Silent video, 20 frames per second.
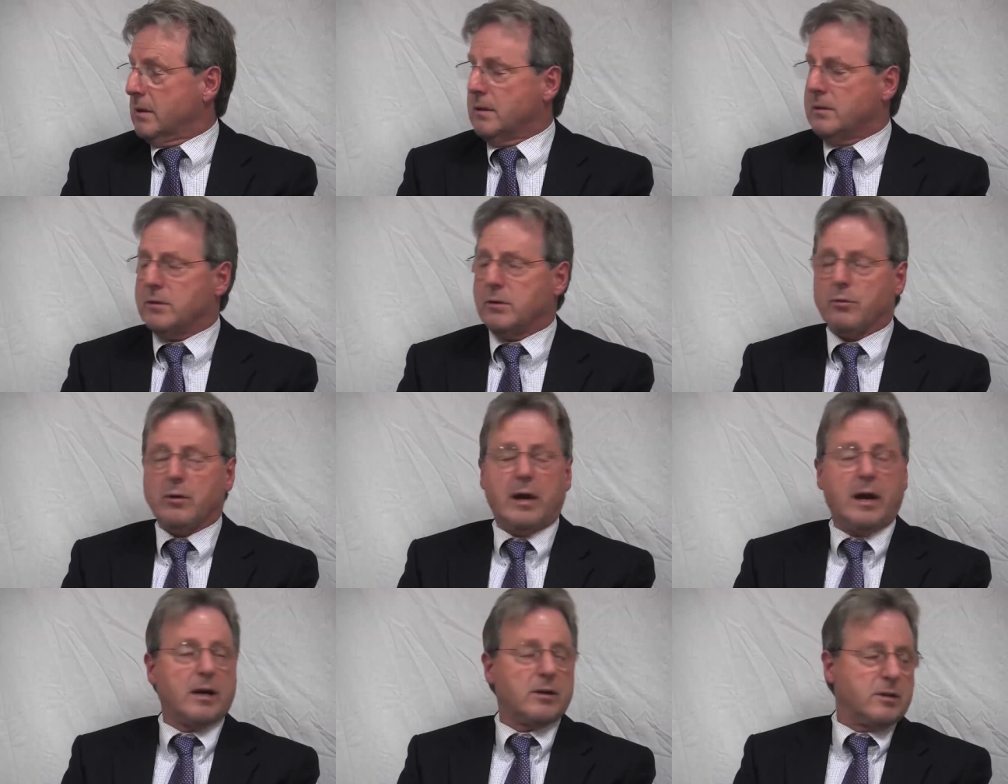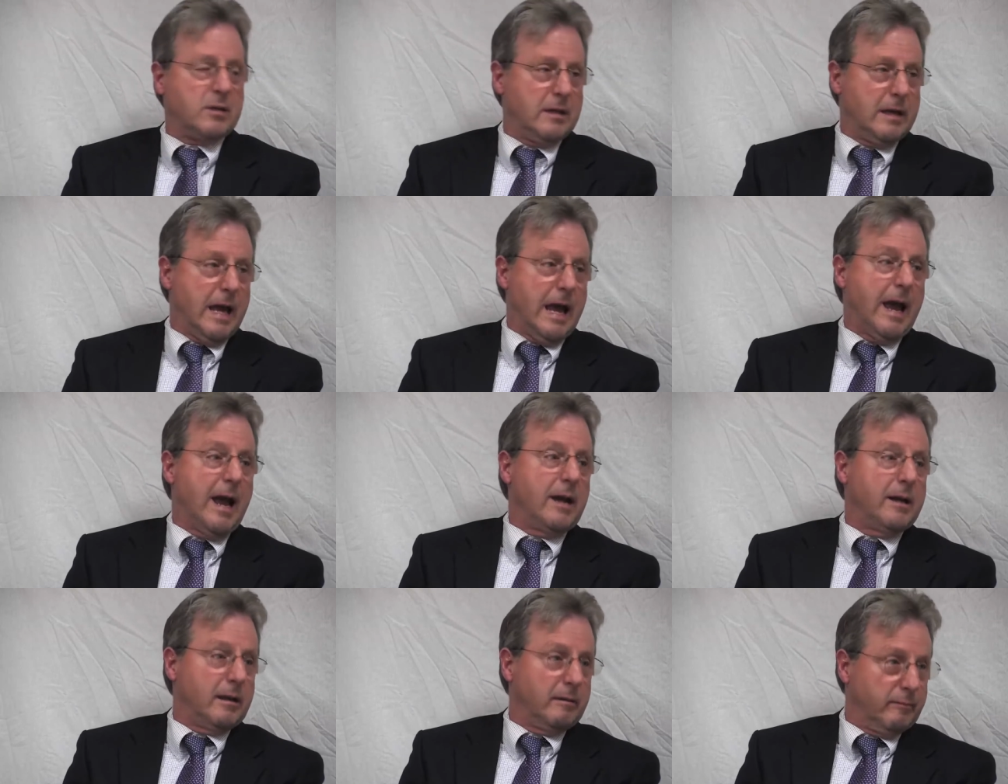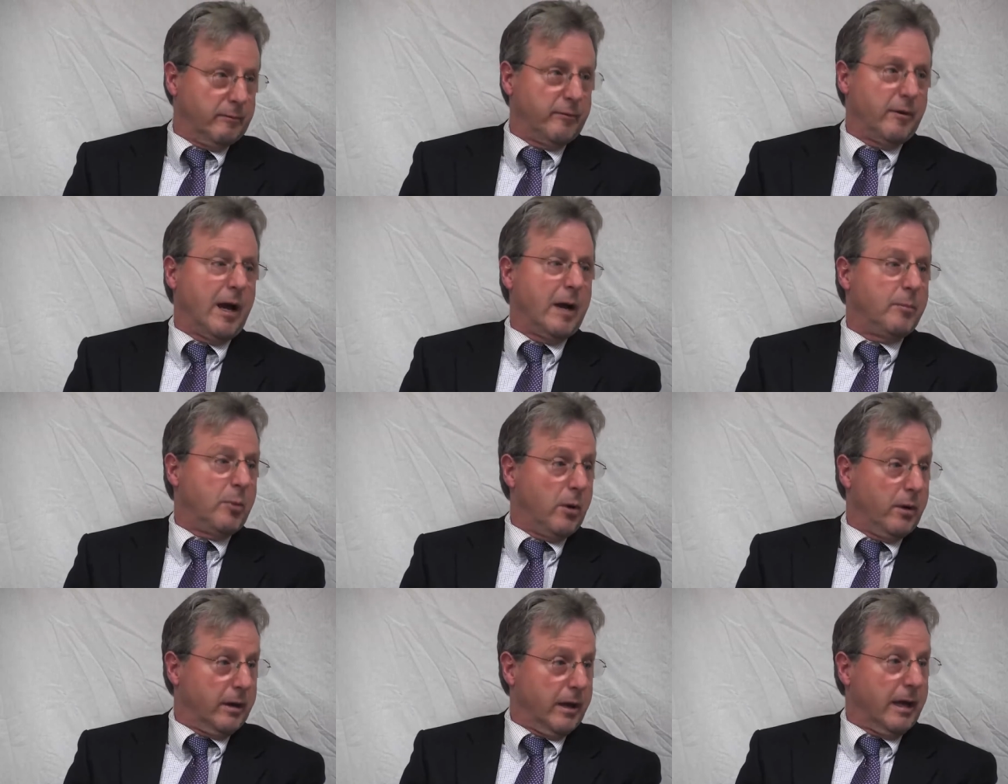And so we're actually adding
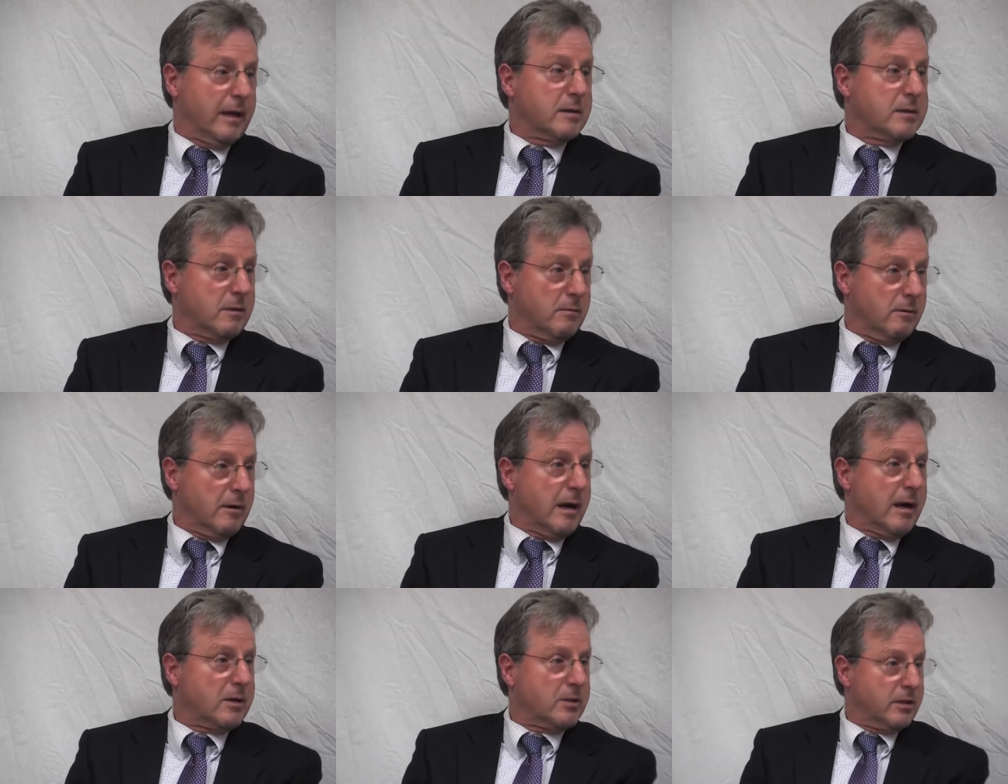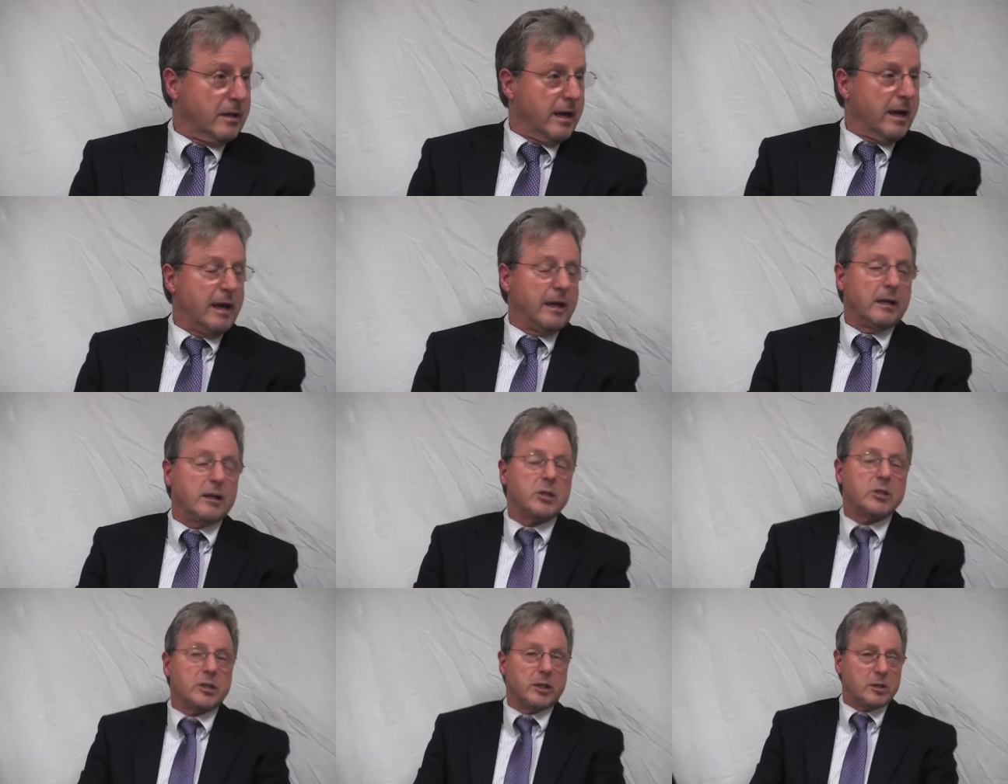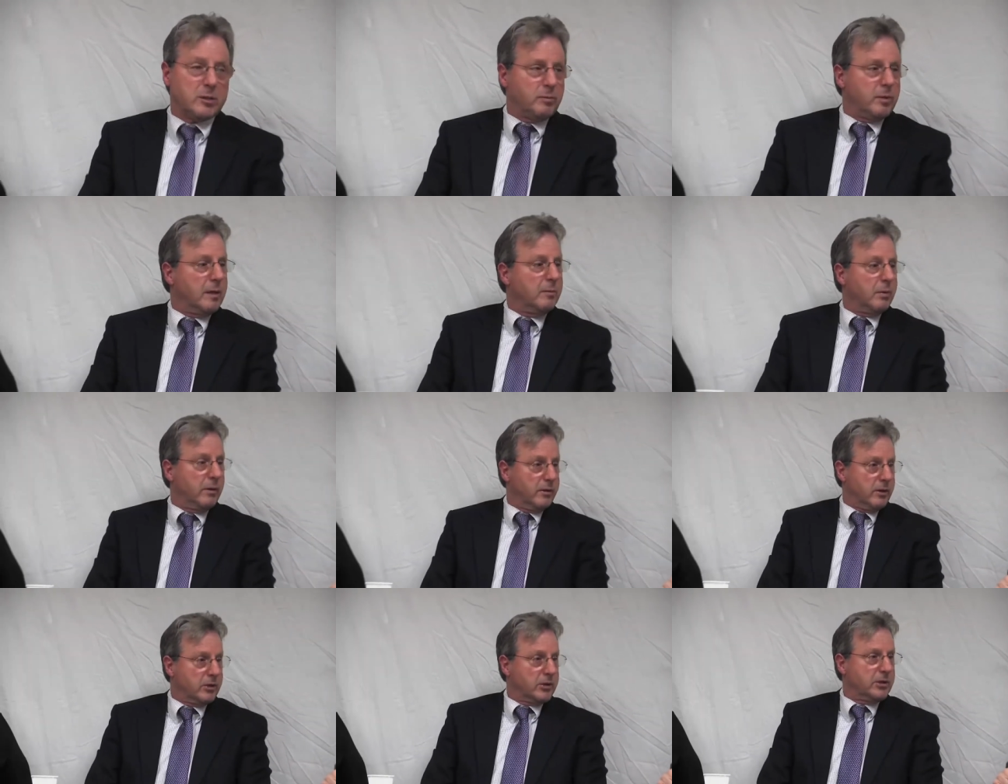5.8, so we're actually adding 6
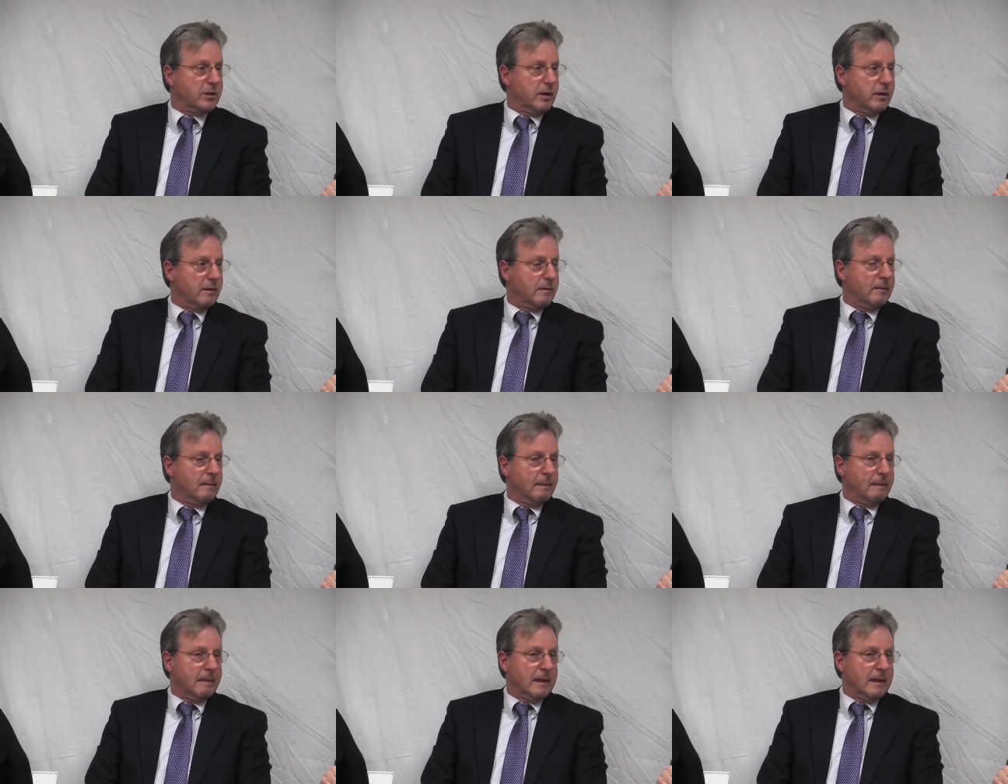people this year.